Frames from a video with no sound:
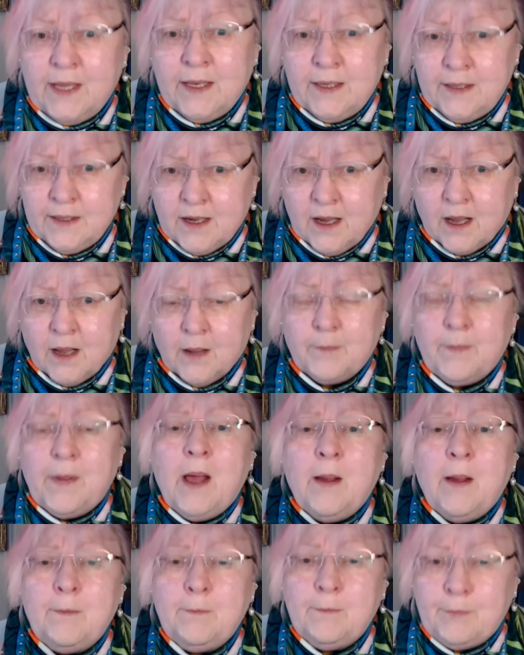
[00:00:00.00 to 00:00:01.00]
income
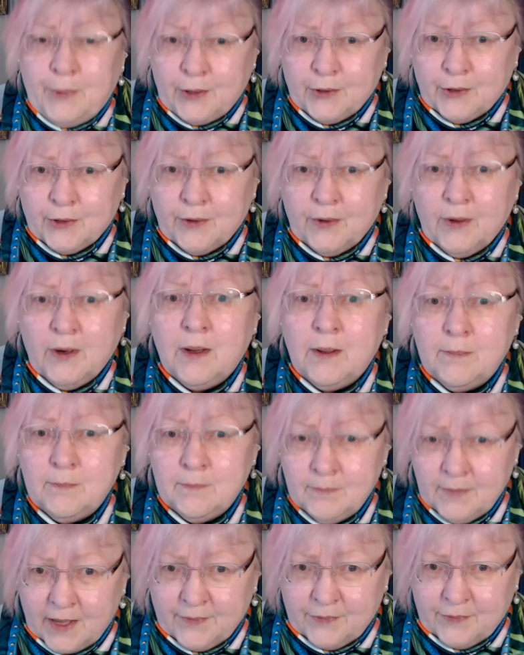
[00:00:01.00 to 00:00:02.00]
per
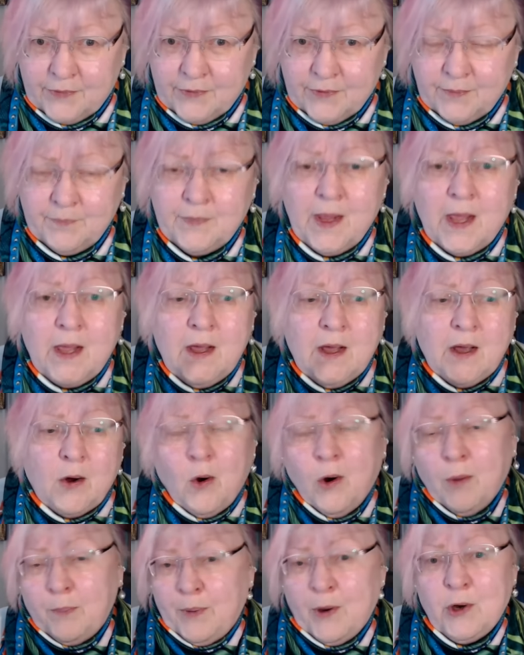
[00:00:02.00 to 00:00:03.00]
month
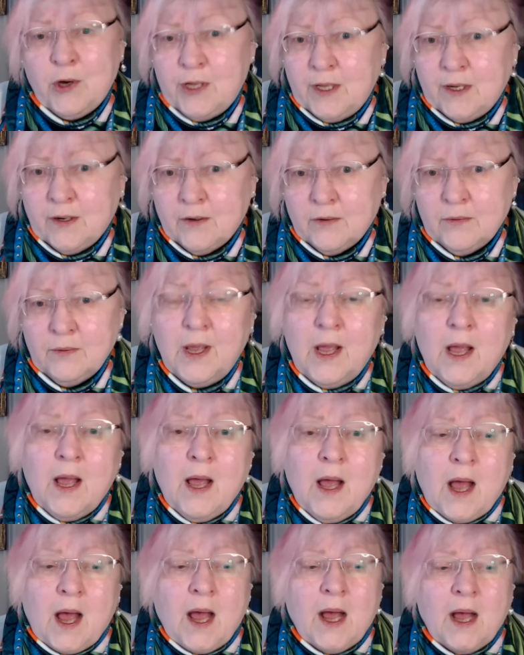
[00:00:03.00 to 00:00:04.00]
or per year.
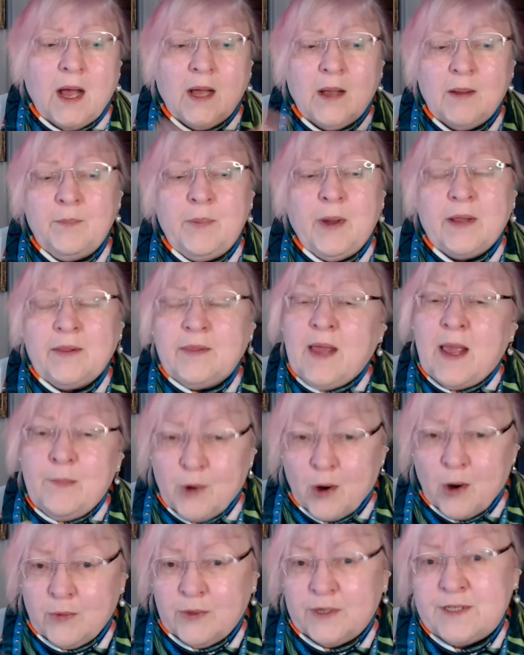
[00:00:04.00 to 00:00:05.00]
But they
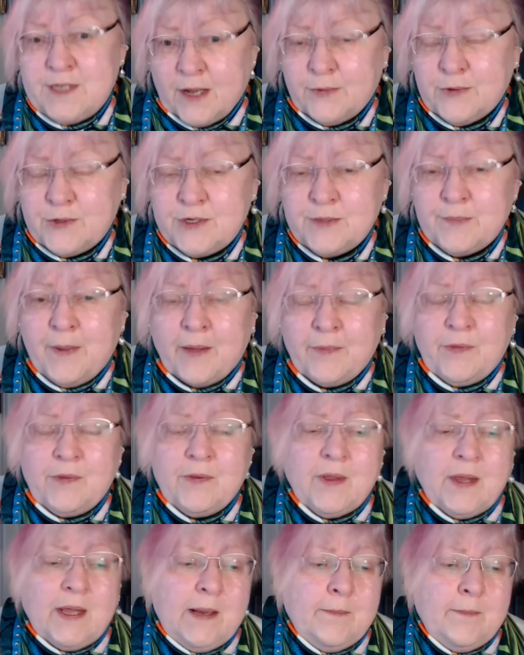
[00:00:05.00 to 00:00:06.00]
broke it down to
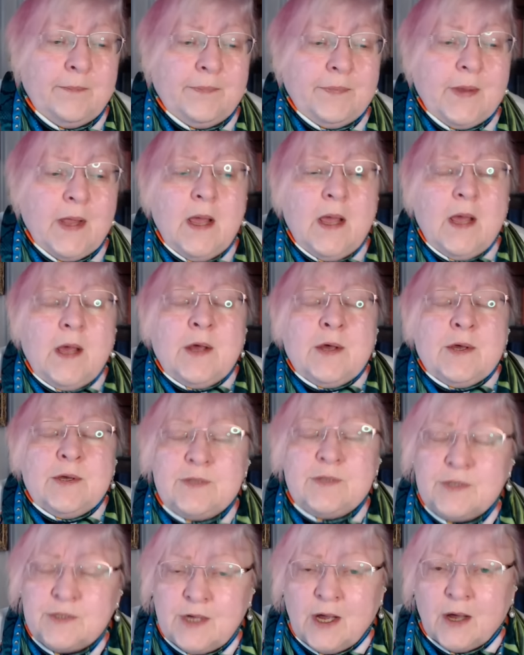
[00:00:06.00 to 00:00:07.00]
monthly.
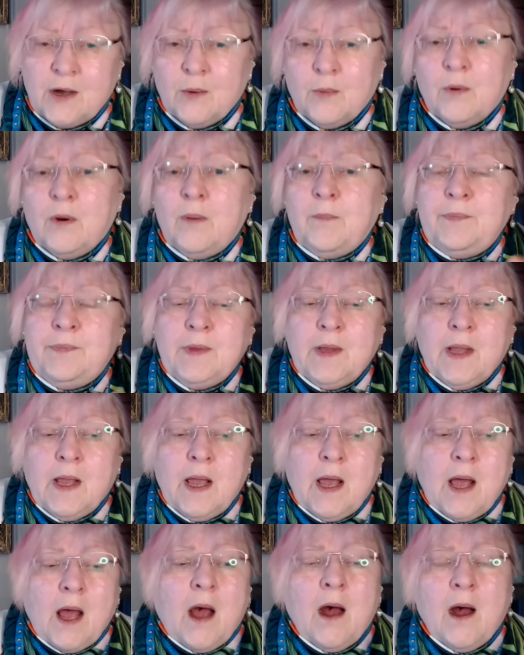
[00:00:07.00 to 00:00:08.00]
So
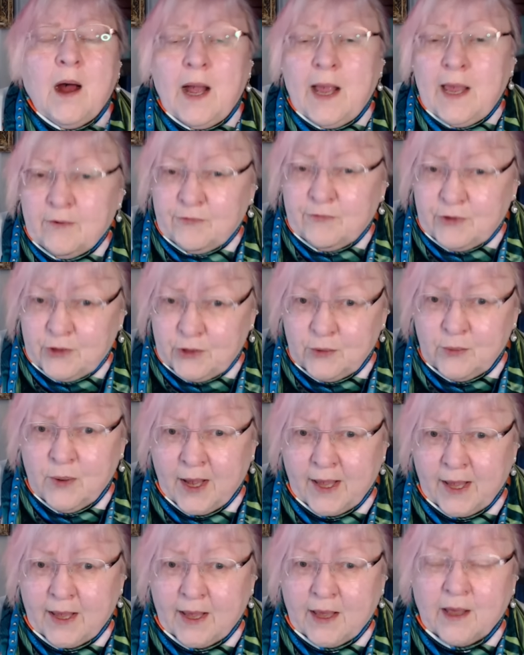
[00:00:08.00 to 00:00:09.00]
if you
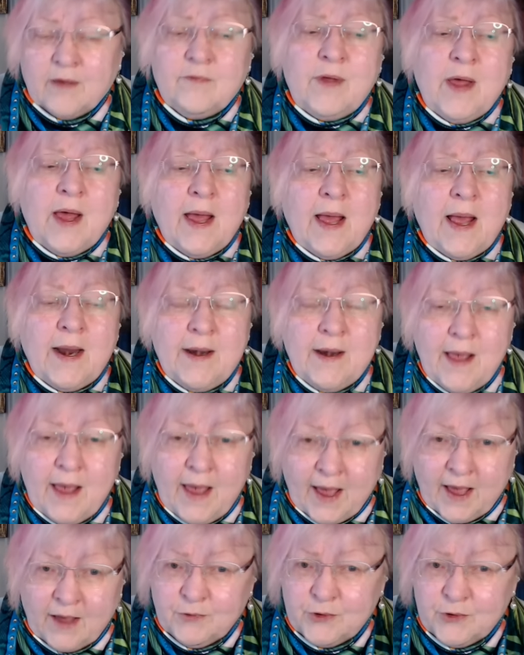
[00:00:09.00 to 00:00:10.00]
have an
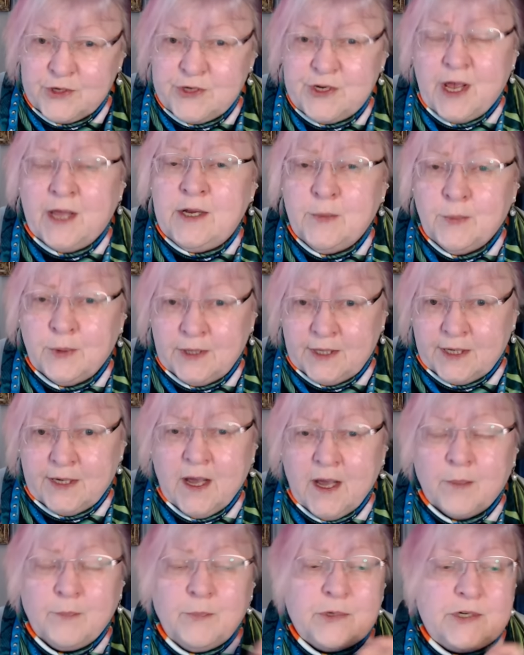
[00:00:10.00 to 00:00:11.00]
average annual
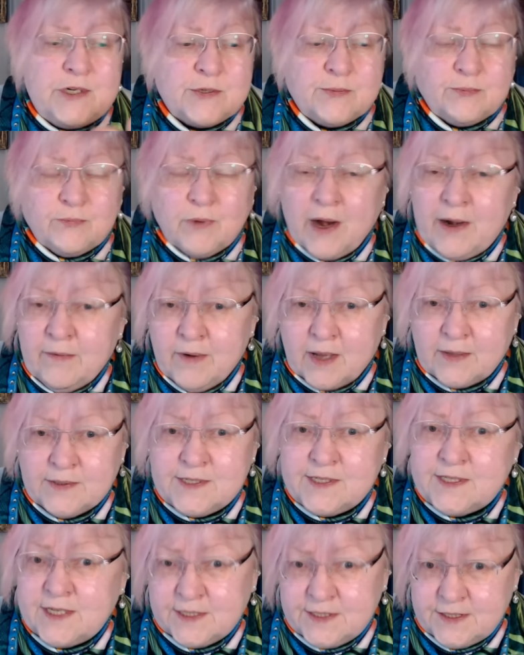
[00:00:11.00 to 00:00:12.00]
income, which is right around
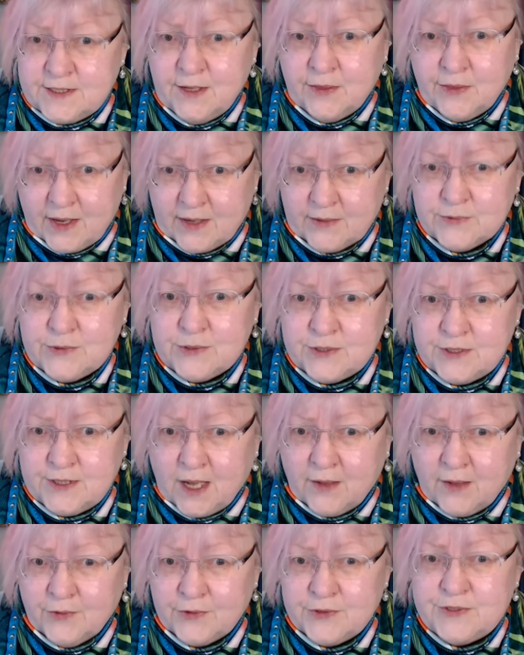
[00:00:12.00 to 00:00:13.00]

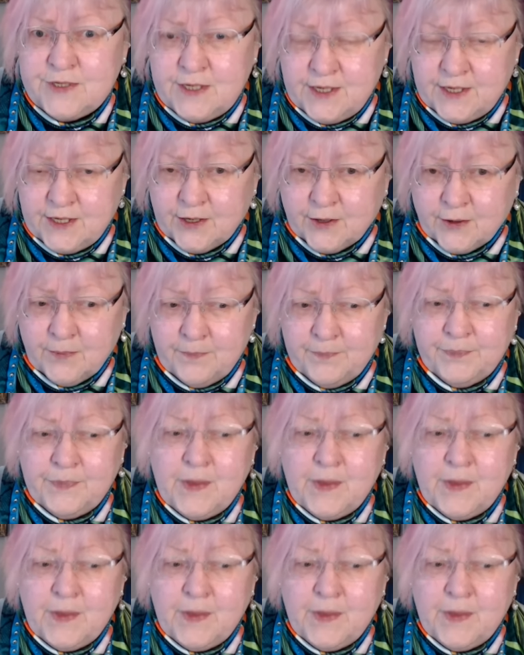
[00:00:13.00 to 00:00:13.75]
$60,000 a year,